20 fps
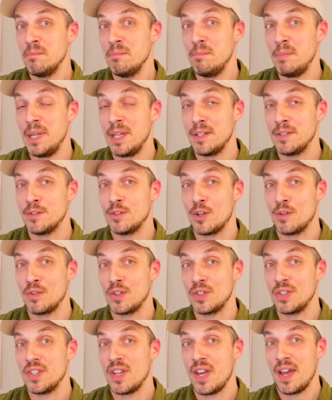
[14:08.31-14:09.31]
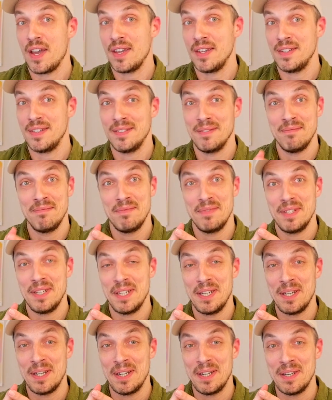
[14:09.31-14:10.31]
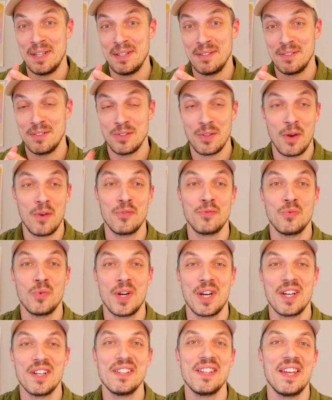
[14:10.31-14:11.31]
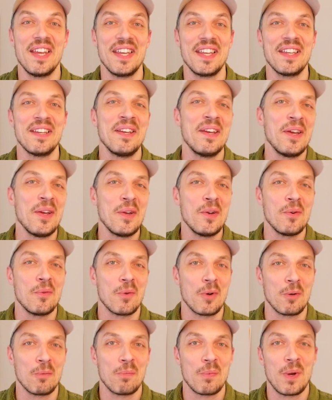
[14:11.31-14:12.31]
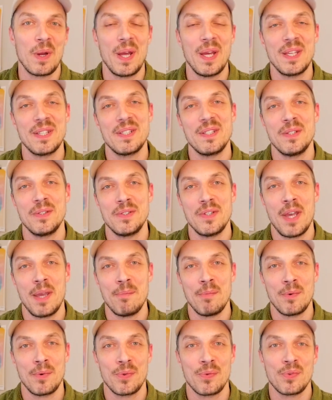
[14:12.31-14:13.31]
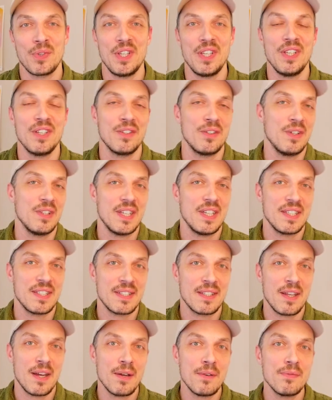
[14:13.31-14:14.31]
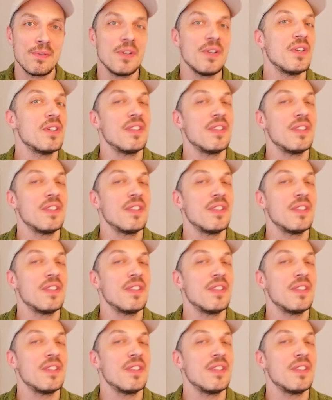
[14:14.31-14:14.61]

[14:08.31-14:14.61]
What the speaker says: big server-side software like WordPress and Typo3 and all that stuff.